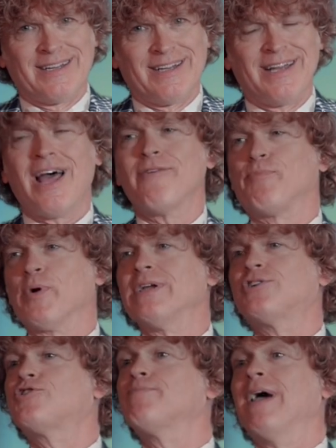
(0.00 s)
and I've
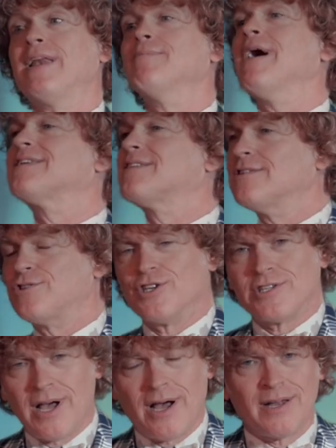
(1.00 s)
preached many
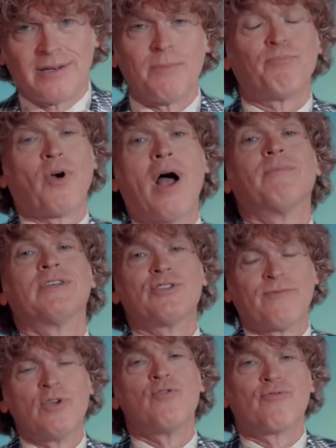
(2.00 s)
messages on the promise
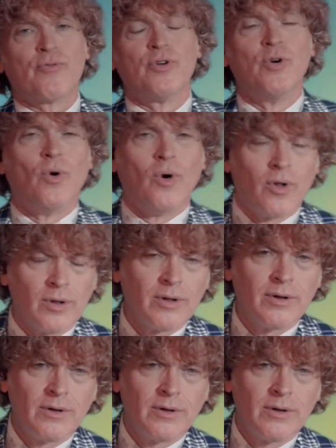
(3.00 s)
of youth renewal